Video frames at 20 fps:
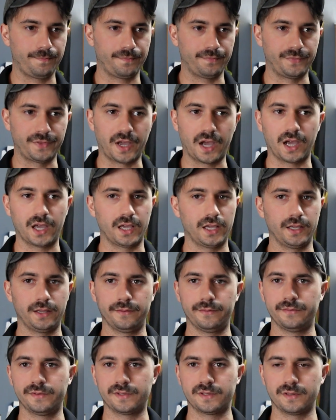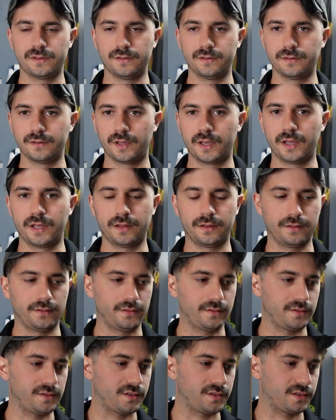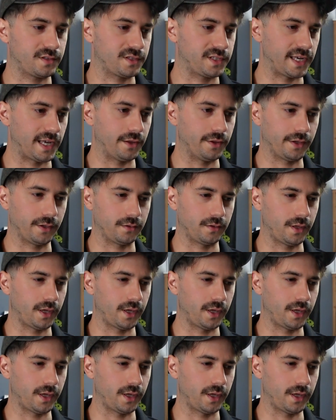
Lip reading: knives and selling